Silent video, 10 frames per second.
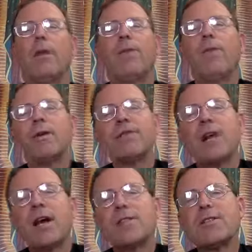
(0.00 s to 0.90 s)
a false
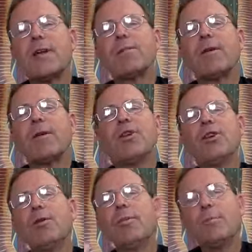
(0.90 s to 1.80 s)
concept of the
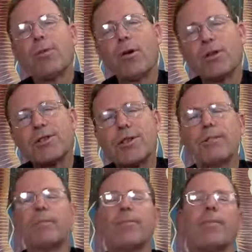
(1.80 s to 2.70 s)
human
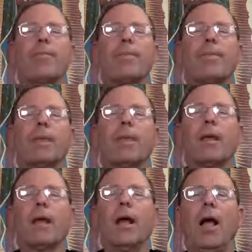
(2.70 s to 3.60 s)
person,
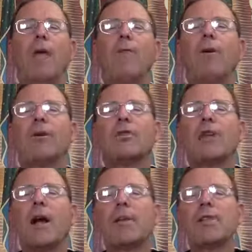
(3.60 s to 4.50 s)
a false
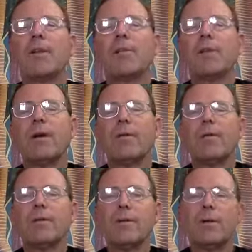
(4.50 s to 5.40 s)
concept
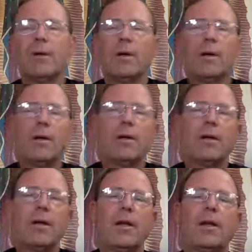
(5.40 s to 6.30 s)
of
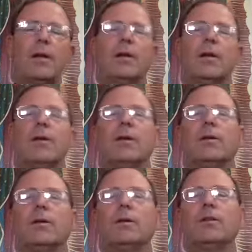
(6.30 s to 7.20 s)
the
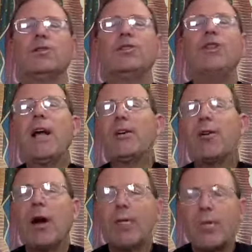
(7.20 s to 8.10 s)

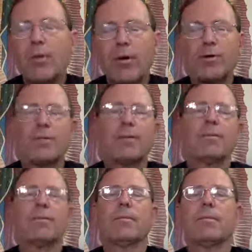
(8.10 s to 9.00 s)
gender of the person,